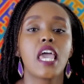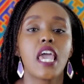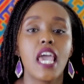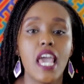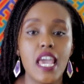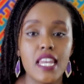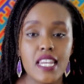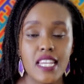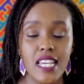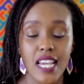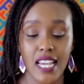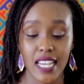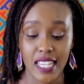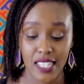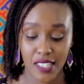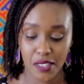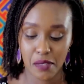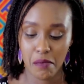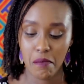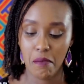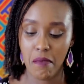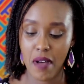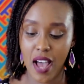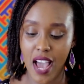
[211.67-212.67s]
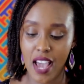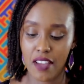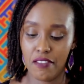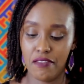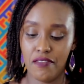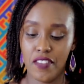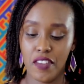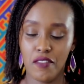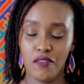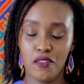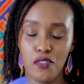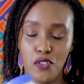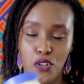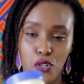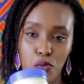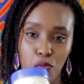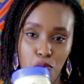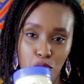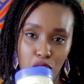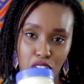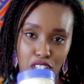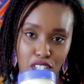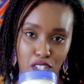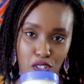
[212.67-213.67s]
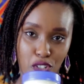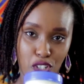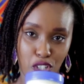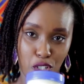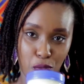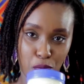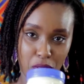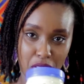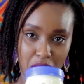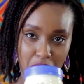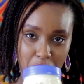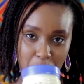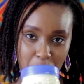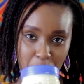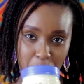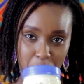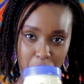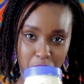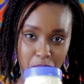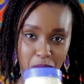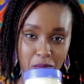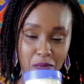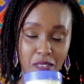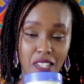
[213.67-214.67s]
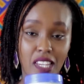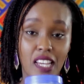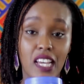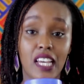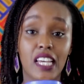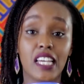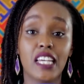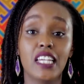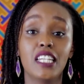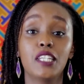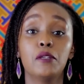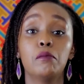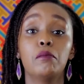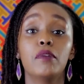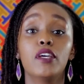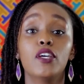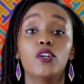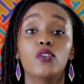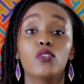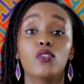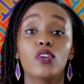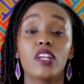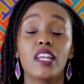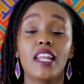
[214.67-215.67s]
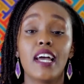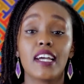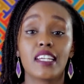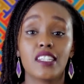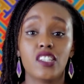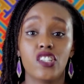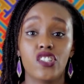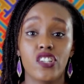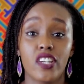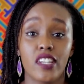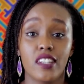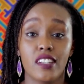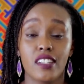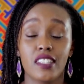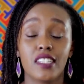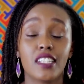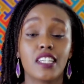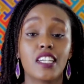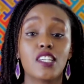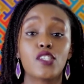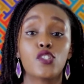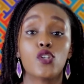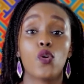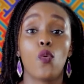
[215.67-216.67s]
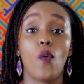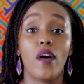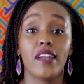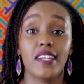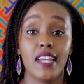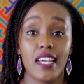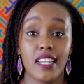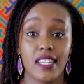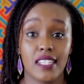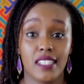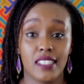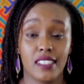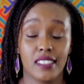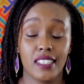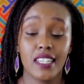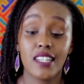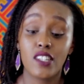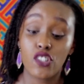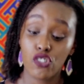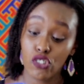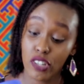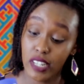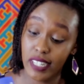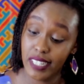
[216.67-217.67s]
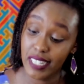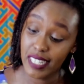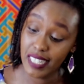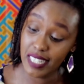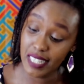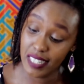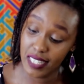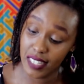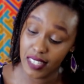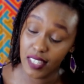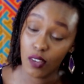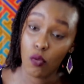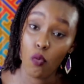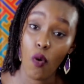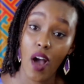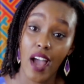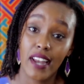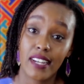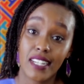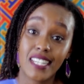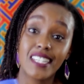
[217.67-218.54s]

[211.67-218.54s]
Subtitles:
And here is my favorite protein treatment. Hii ni Mayo, ile ya kitchen, in case you're wondering. It really is the one.